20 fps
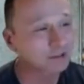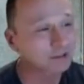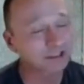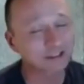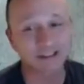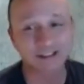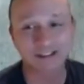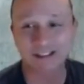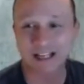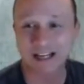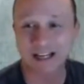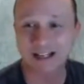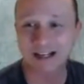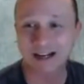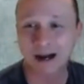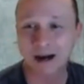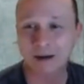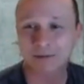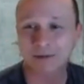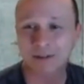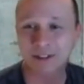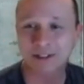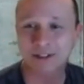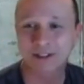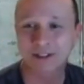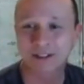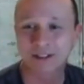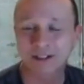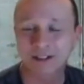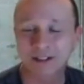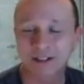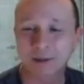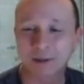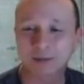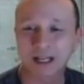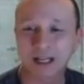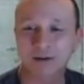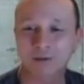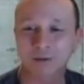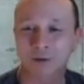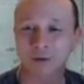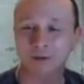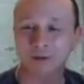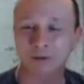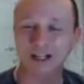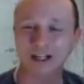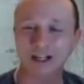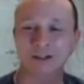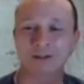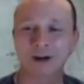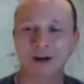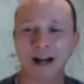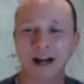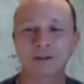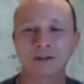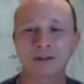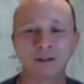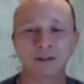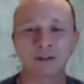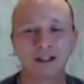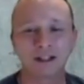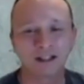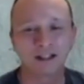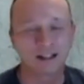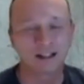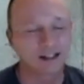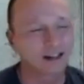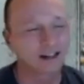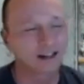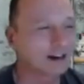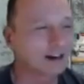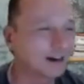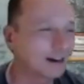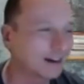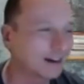FinOps and data ops platform like Unravel